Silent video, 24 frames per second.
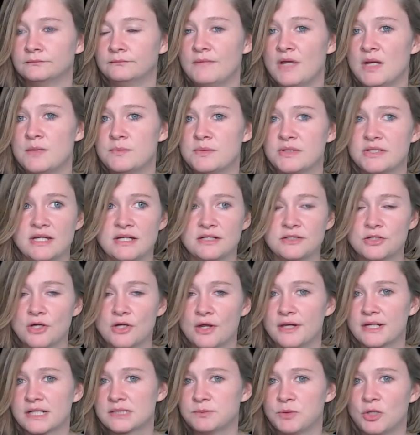Maybe they'd
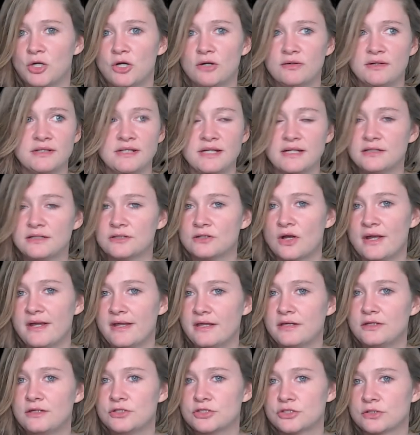gone exploring, they'd got
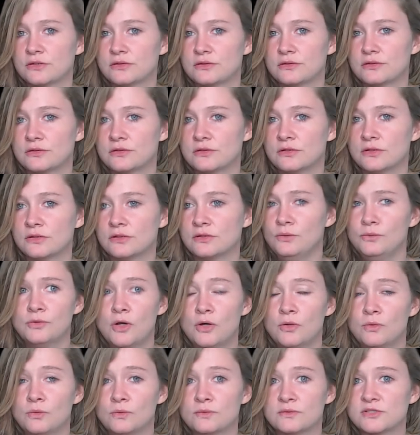injured. Who
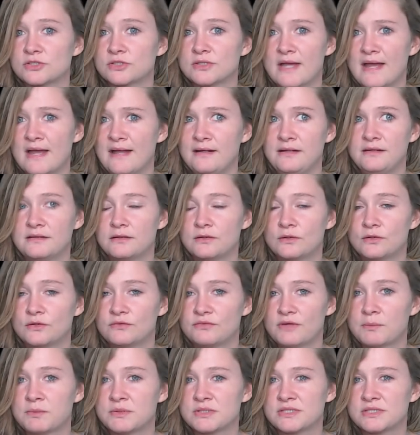knows? Anything could have
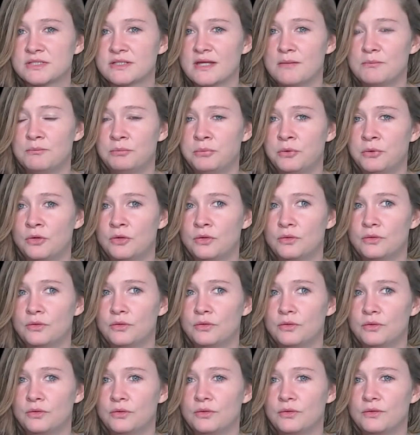happened to them, but
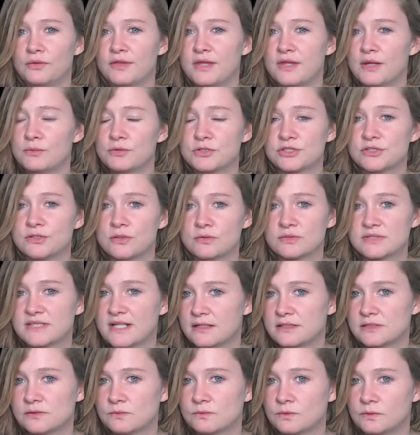there were just no
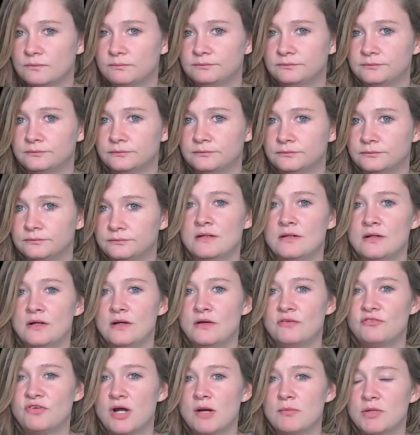signs of one.
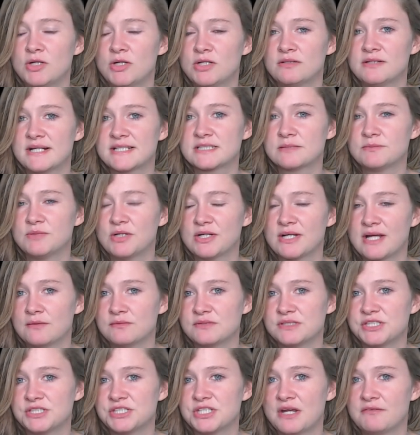Former Latimer
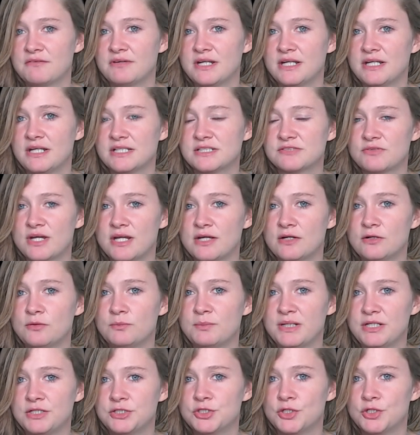County Sheriff Israel
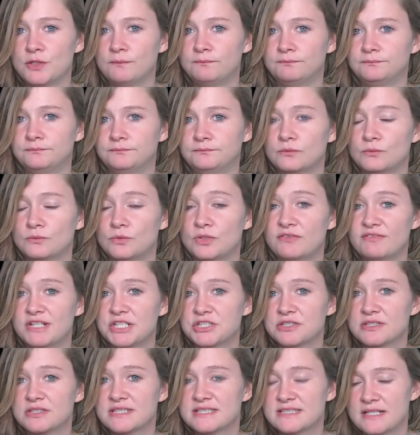Beauchamp would
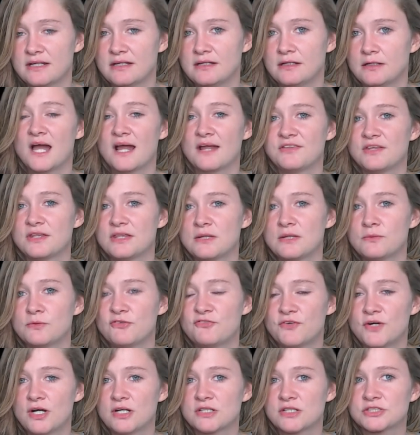eventually state, I think they were
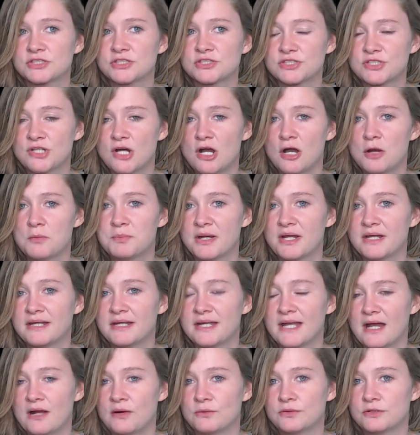forced to stop and
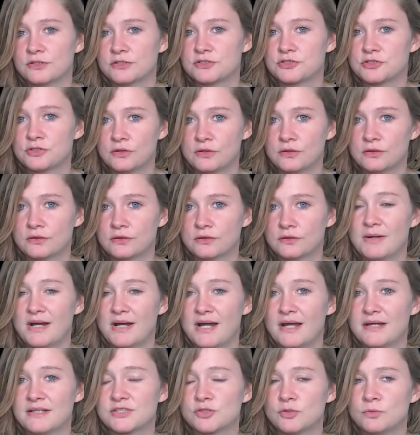get out of the truck
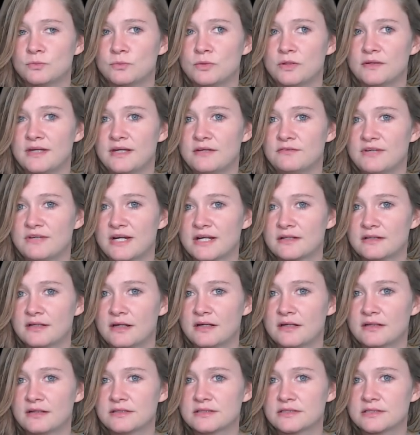by someone they
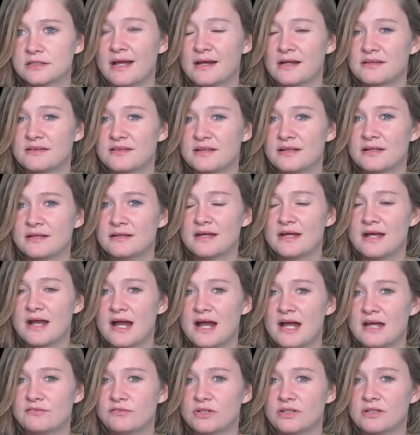recognised, and I think they
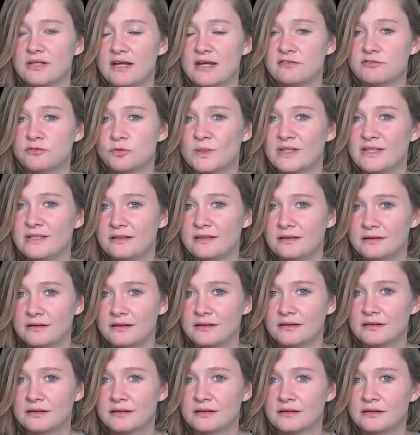either left
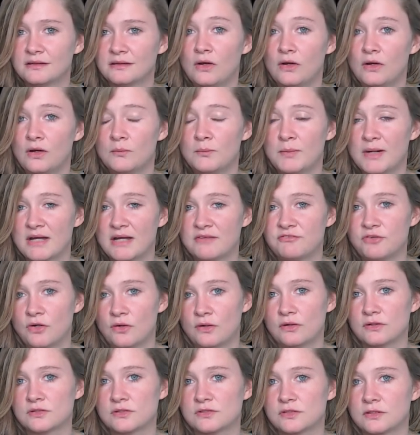willingly or by
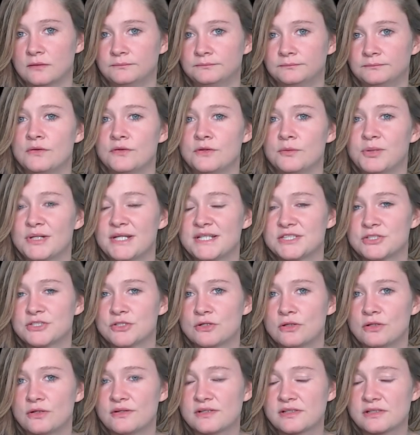force. The police
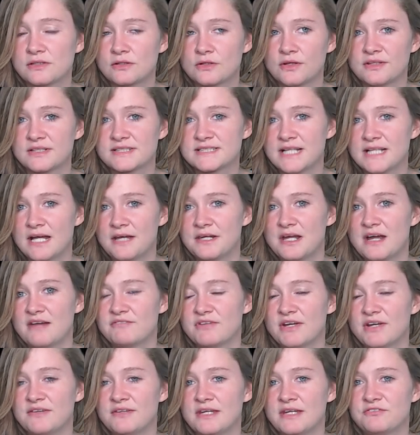took a look at the sat nav
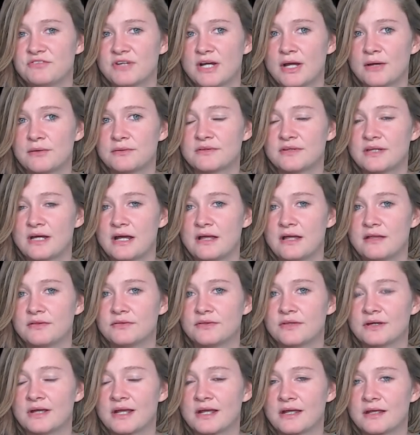and they found that
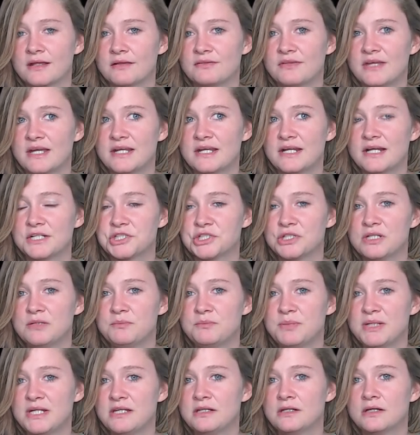the, they'd actually
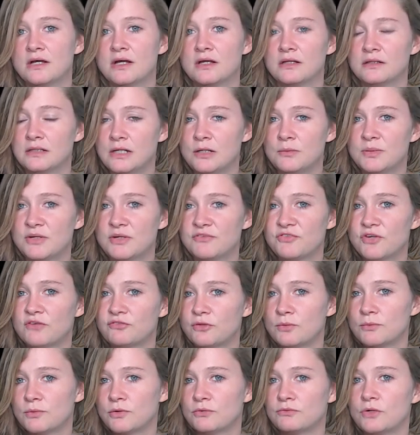been a little bit
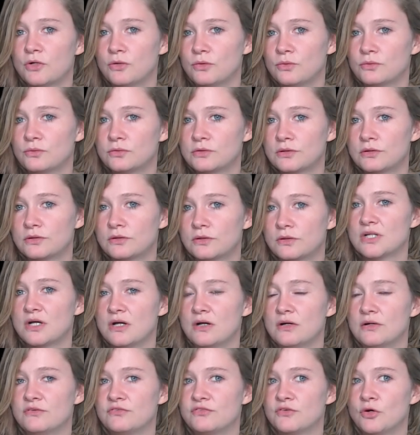further up the road, sort
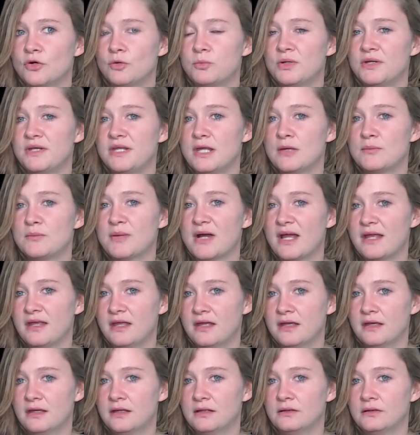of up a nearby
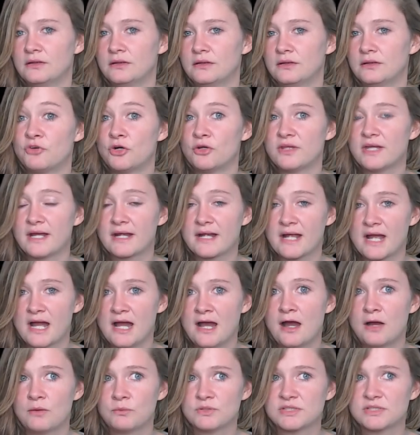hill, before their
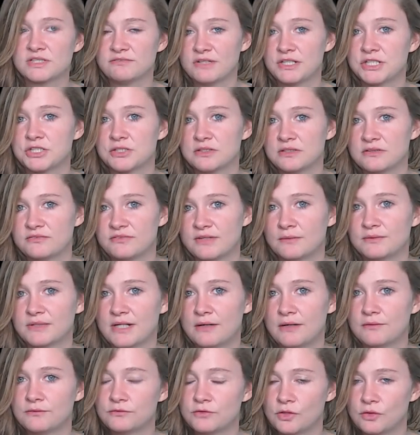car was eventually found
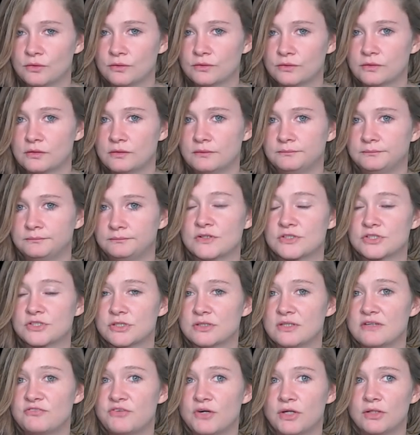down the road. So
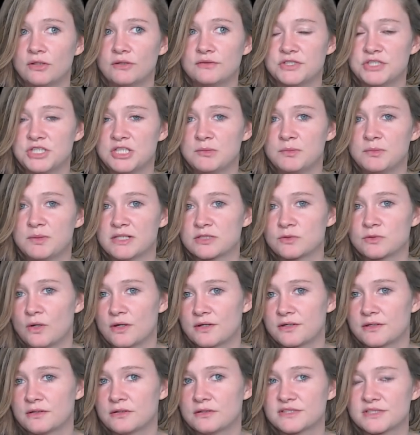they followed the GPS
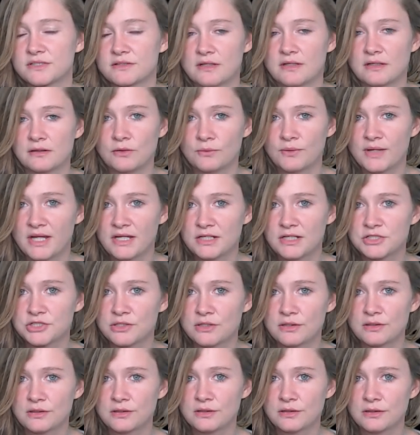coordinates to that
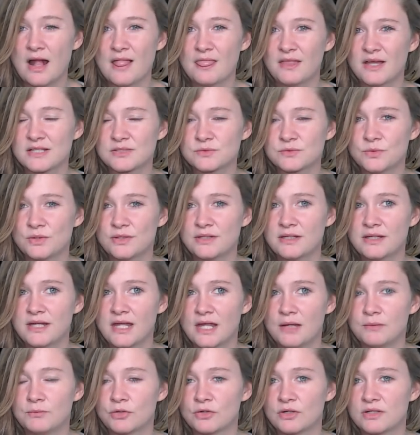location, and that's where they
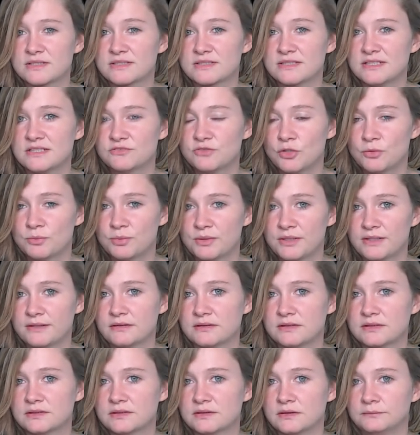came across these
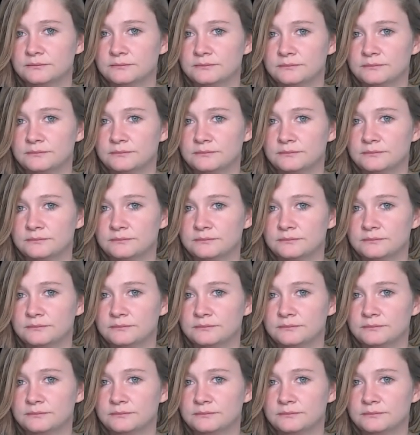footprints.